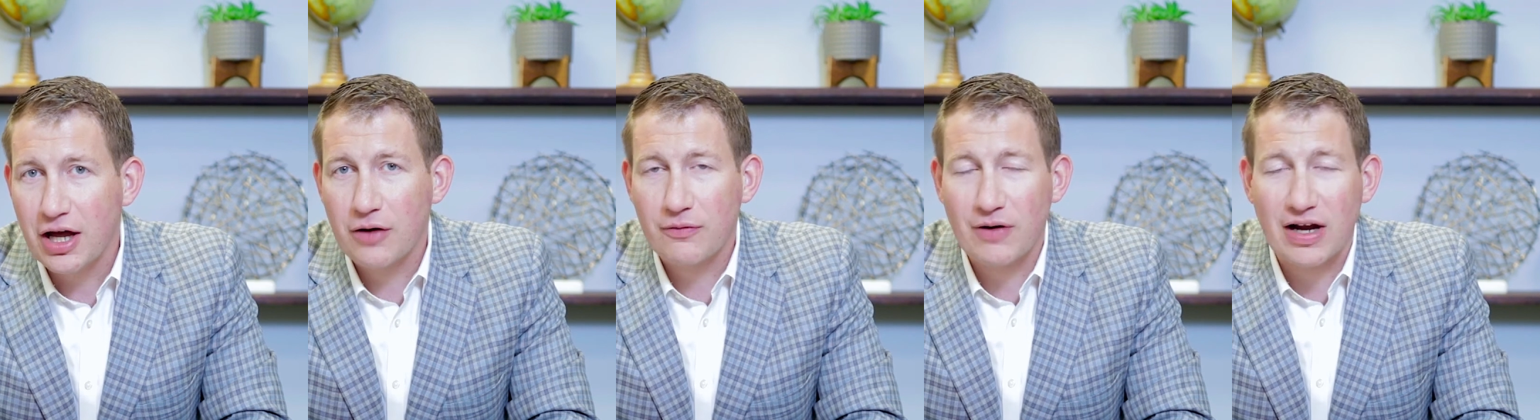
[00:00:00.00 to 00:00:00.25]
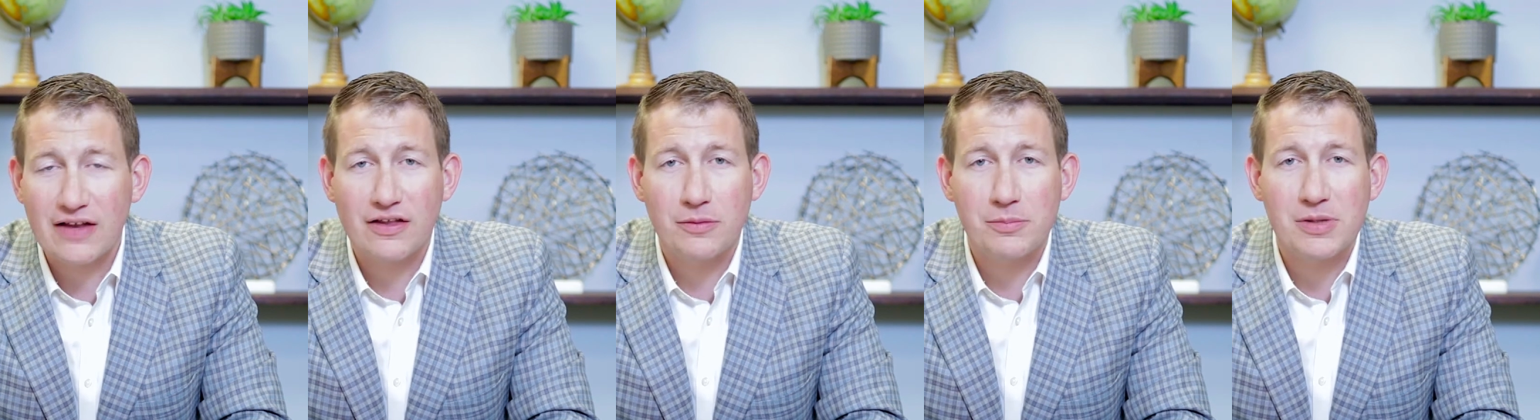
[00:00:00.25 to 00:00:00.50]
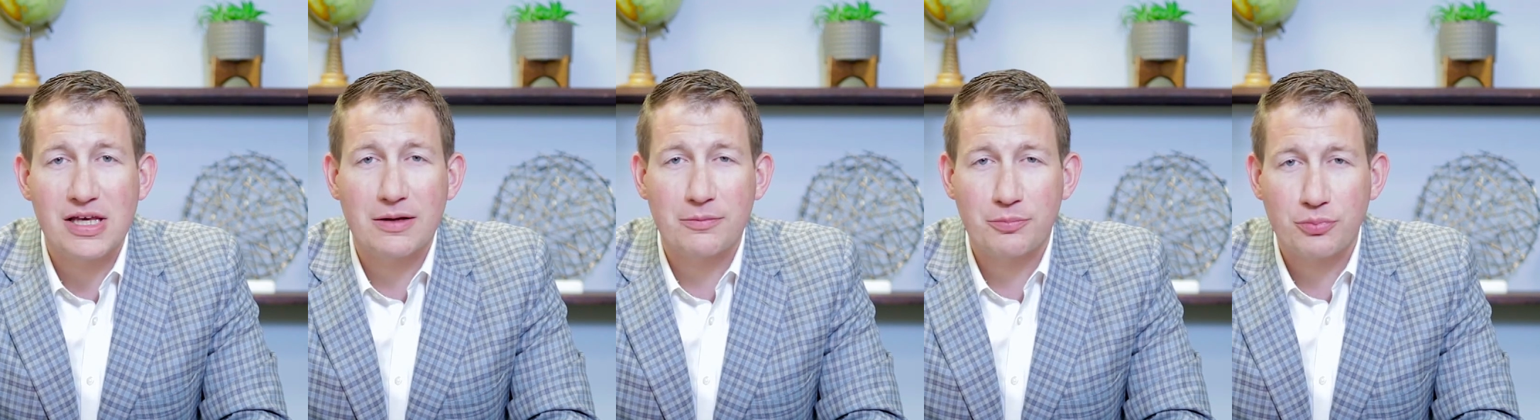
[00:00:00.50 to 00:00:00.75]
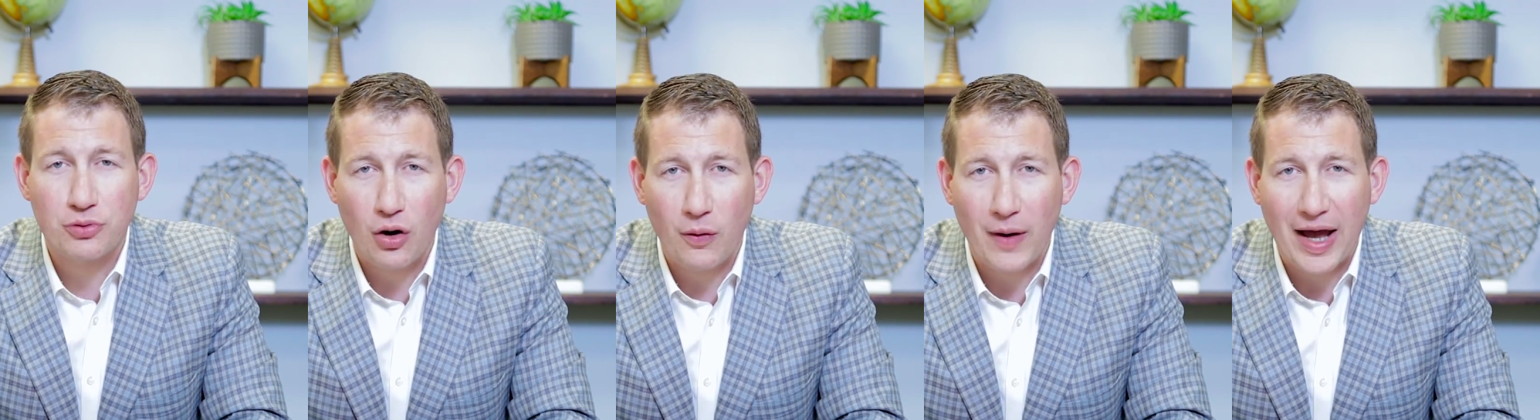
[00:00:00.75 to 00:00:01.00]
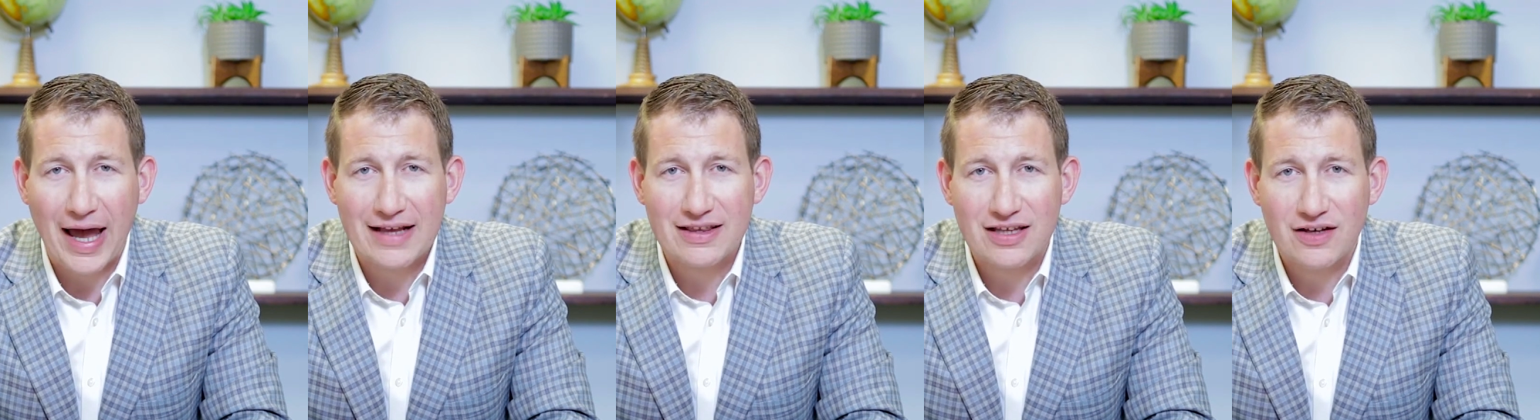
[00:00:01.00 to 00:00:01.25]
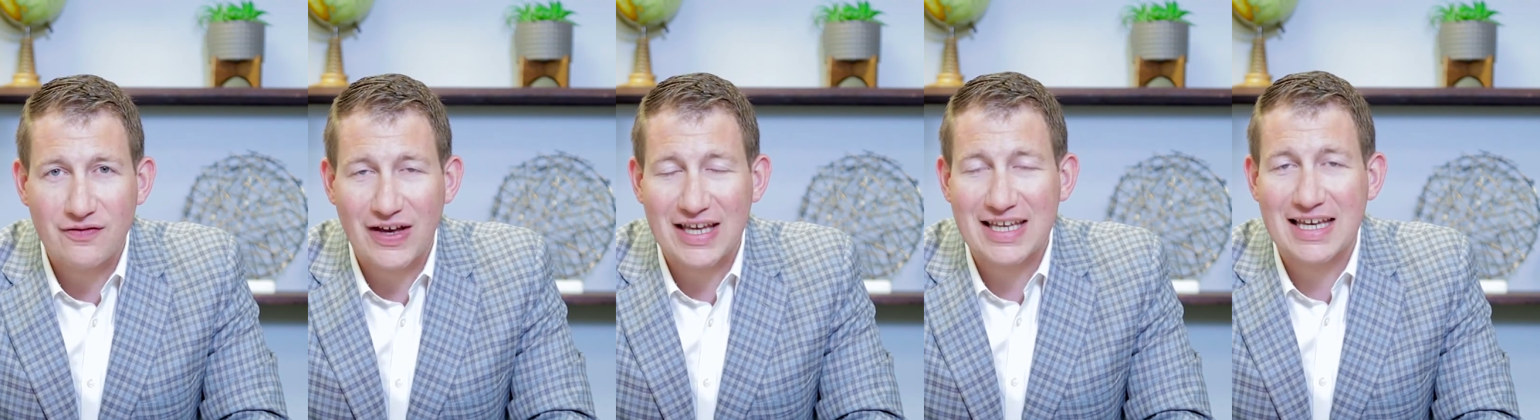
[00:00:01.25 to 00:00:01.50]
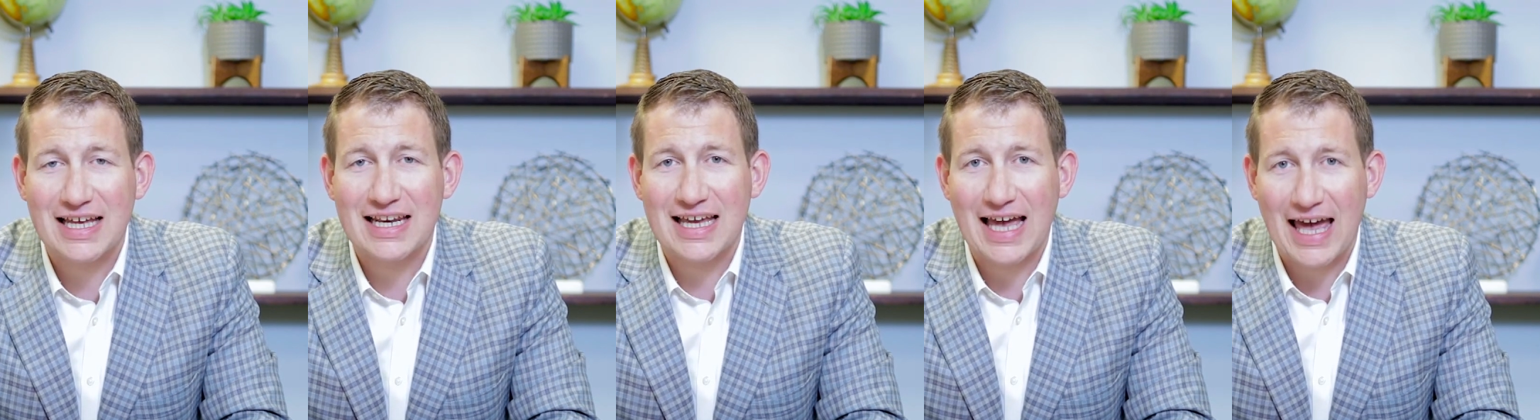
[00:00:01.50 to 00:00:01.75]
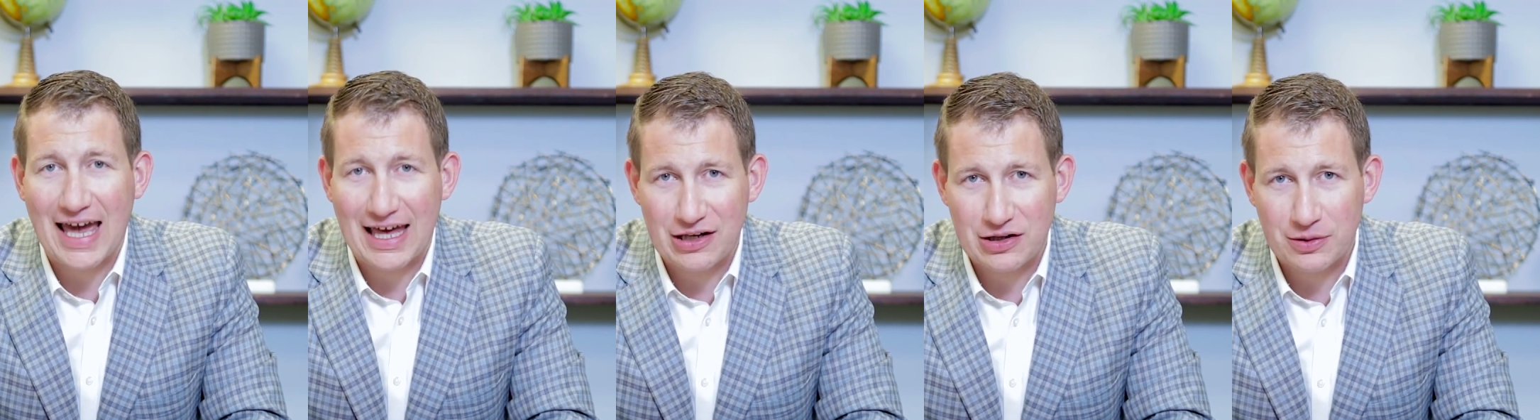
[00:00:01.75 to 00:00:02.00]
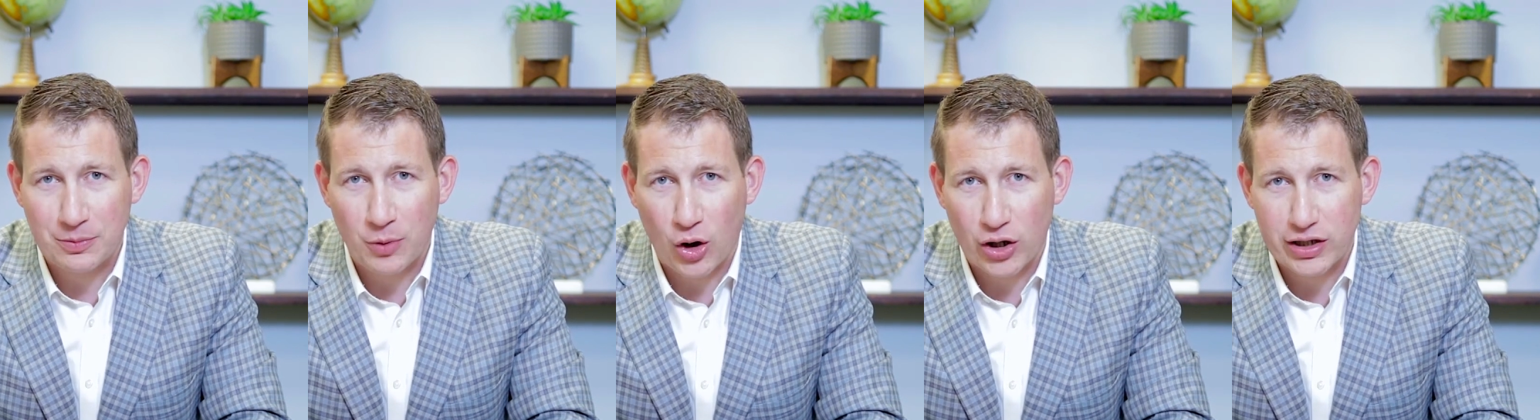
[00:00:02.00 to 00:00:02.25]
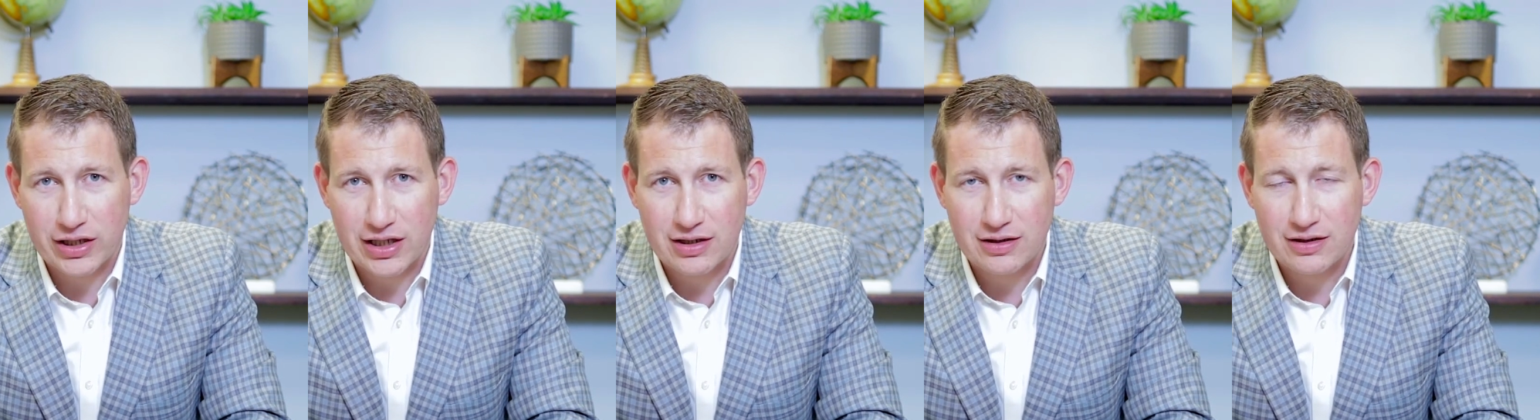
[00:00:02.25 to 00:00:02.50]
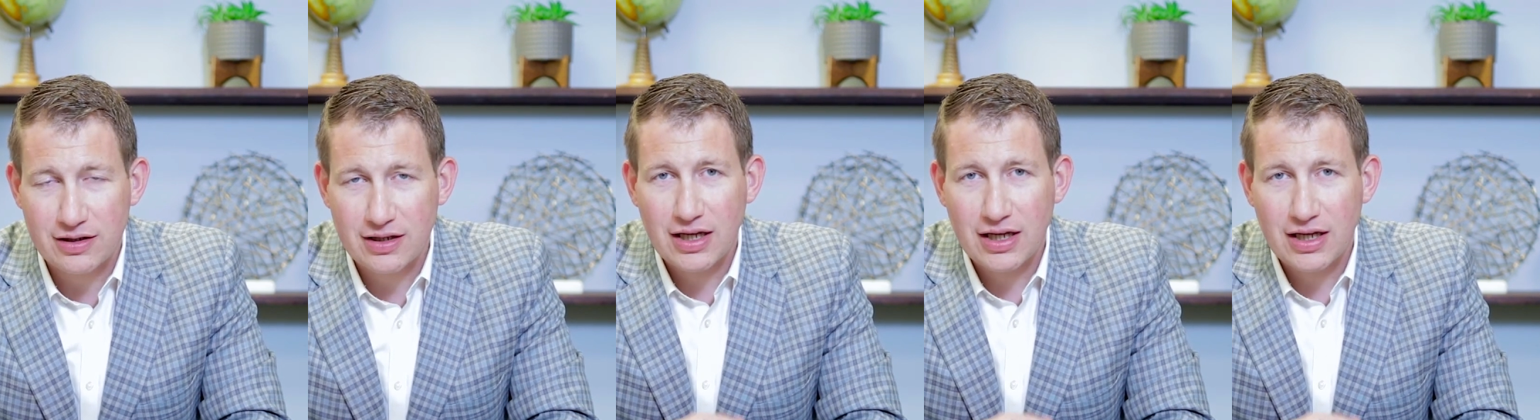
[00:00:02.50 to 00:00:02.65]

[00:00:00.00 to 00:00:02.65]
rather than being proactive and getting ahead of the market.